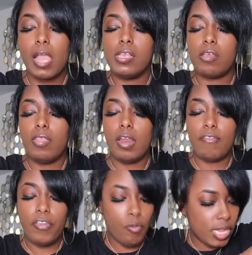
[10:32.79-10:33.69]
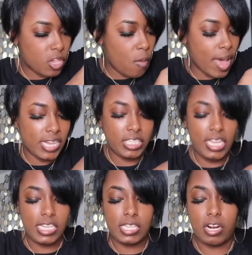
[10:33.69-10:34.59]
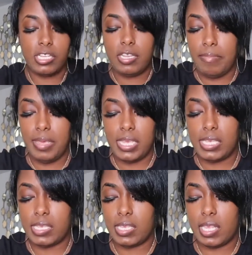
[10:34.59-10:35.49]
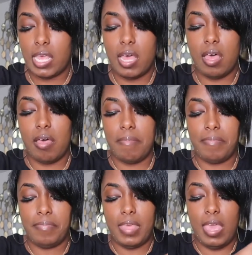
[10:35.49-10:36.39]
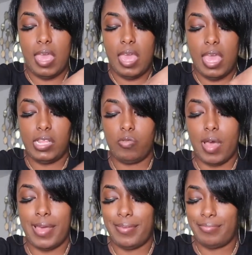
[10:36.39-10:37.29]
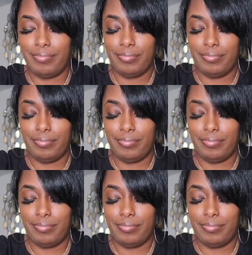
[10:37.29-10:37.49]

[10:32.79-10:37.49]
So then a few weeks go by. Shanika starts to miss Antoine.